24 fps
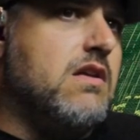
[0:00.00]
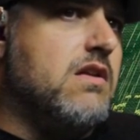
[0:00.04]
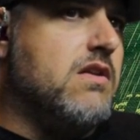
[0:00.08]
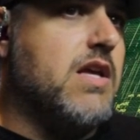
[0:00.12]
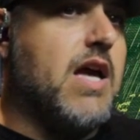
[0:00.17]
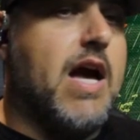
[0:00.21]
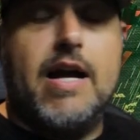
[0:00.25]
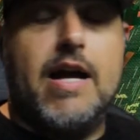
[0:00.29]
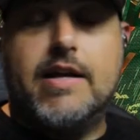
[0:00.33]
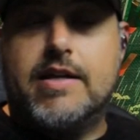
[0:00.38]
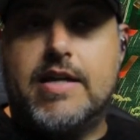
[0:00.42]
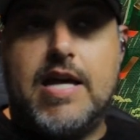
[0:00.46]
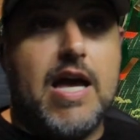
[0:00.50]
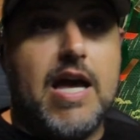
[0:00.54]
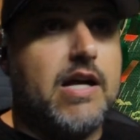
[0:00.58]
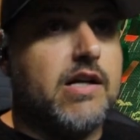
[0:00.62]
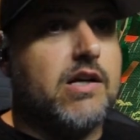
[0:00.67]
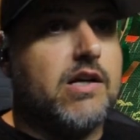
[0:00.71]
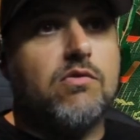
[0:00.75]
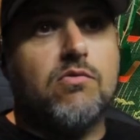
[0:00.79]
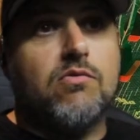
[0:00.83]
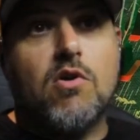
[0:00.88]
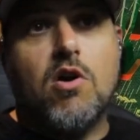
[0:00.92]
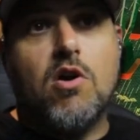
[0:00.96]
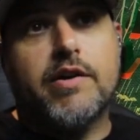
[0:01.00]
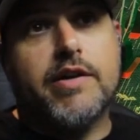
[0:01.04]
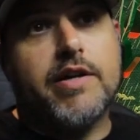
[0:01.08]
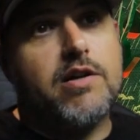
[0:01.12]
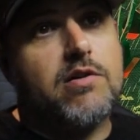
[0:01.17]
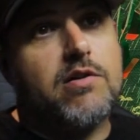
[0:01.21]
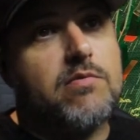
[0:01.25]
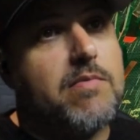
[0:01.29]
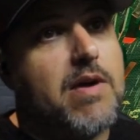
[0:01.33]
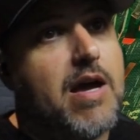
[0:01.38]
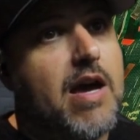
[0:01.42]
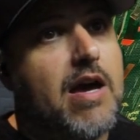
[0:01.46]
Yeah, can't go wrong
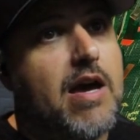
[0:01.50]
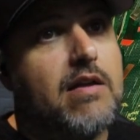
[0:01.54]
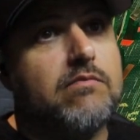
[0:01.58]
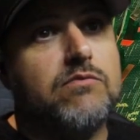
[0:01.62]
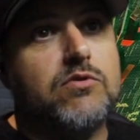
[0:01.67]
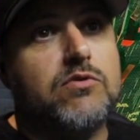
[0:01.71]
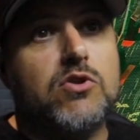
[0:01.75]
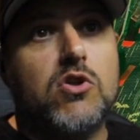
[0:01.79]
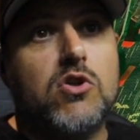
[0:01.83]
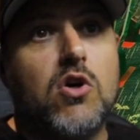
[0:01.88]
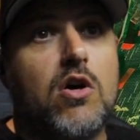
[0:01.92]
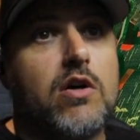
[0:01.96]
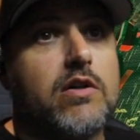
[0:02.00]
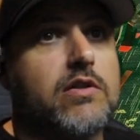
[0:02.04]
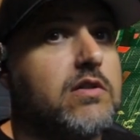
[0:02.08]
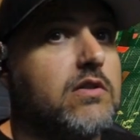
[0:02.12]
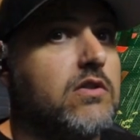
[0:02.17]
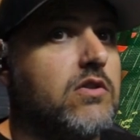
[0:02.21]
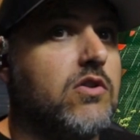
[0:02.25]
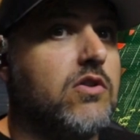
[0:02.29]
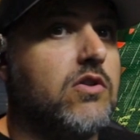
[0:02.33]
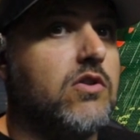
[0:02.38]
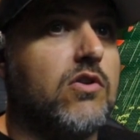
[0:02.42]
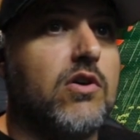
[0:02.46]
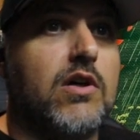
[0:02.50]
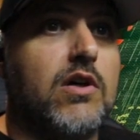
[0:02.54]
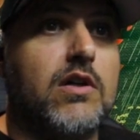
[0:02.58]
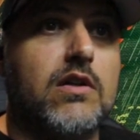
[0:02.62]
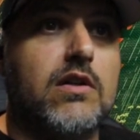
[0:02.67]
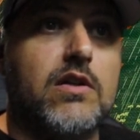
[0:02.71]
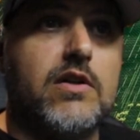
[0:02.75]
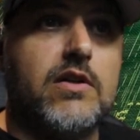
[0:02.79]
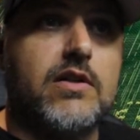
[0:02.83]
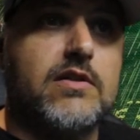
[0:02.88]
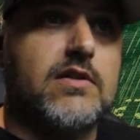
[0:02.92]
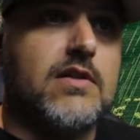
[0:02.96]
here, man. Looks good.
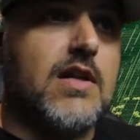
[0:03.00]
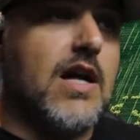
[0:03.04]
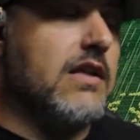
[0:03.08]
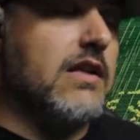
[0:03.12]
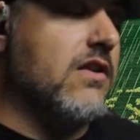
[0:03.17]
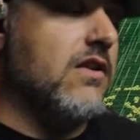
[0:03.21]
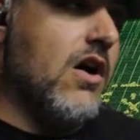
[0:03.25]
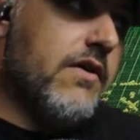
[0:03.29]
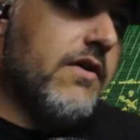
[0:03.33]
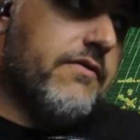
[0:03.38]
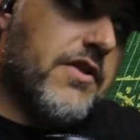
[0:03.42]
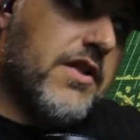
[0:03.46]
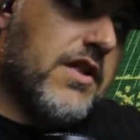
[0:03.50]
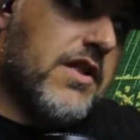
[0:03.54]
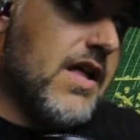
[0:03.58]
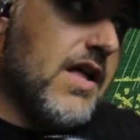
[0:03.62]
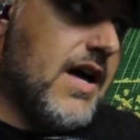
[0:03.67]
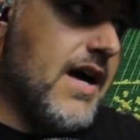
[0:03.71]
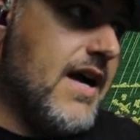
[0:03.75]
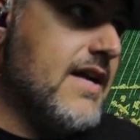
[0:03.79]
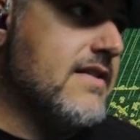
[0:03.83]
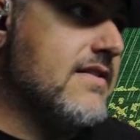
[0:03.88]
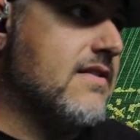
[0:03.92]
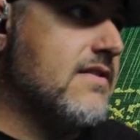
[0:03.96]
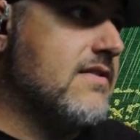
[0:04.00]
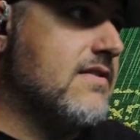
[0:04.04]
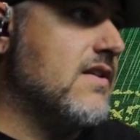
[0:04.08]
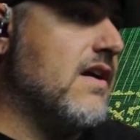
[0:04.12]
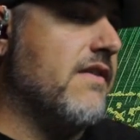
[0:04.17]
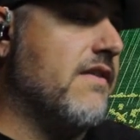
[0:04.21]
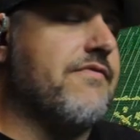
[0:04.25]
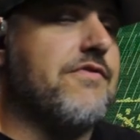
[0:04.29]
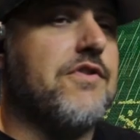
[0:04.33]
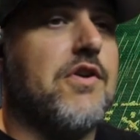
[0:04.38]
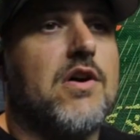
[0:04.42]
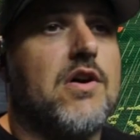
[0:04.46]
I love the lights.
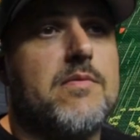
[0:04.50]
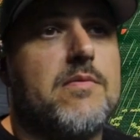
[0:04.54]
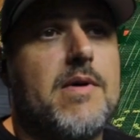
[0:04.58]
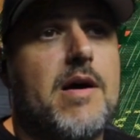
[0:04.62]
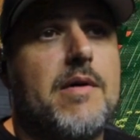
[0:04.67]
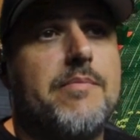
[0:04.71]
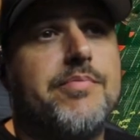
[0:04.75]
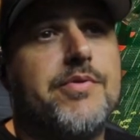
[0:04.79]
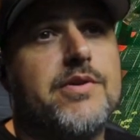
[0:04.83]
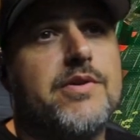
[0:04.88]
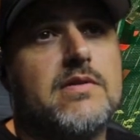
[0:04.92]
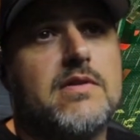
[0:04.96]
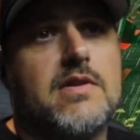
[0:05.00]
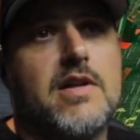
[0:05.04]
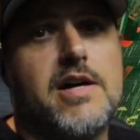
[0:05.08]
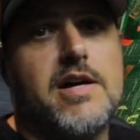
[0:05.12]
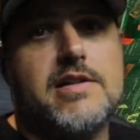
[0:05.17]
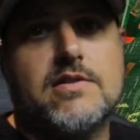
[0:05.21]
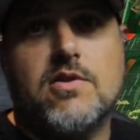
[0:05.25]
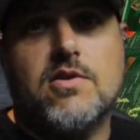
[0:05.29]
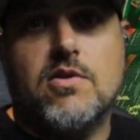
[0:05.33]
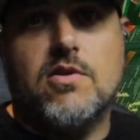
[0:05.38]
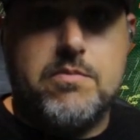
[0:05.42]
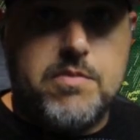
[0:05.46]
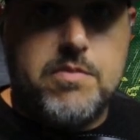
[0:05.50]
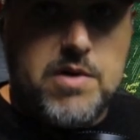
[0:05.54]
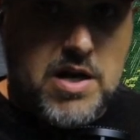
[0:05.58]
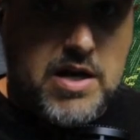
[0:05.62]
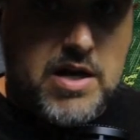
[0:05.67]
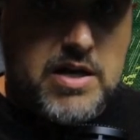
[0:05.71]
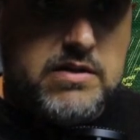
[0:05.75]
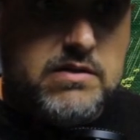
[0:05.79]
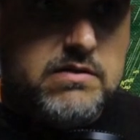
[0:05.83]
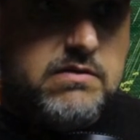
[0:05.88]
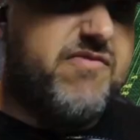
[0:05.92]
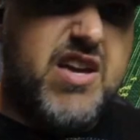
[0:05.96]
I've thought about putting lights on
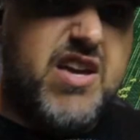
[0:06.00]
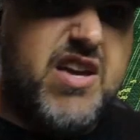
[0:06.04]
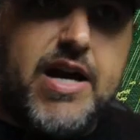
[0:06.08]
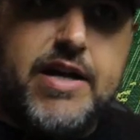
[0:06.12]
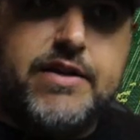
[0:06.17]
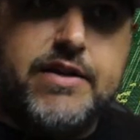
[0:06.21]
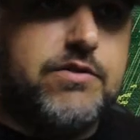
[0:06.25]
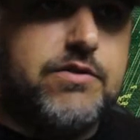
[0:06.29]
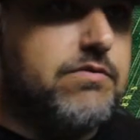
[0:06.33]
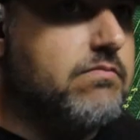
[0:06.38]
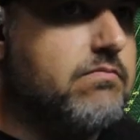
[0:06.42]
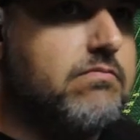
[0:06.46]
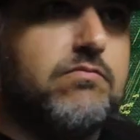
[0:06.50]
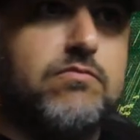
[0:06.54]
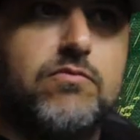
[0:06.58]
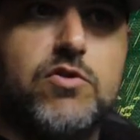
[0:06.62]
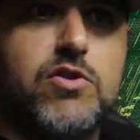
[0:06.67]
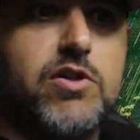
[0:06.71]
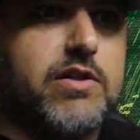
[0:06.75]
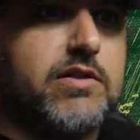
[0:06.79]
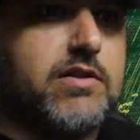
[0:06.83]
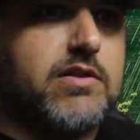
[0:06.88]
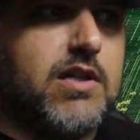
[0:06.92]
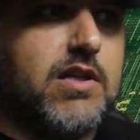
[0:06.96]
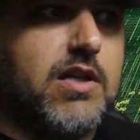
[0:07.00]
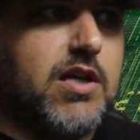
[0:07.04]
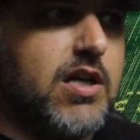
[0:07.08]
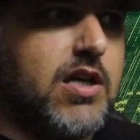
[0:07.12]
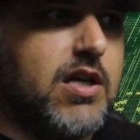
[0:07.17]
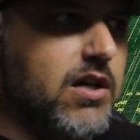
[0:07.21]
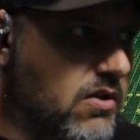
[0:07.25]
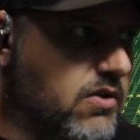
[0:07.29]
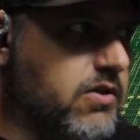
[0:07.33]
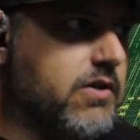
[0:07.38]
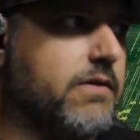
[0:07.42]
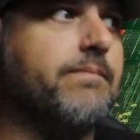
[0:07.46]
mine. Yeah, dude, looks
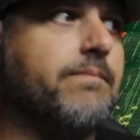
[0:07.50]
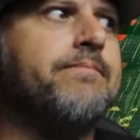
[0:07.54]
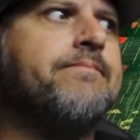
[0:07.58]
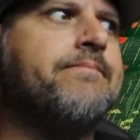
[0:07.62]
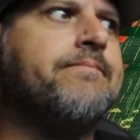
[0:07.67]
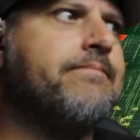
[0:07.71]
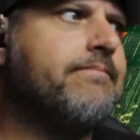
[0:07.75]
killer.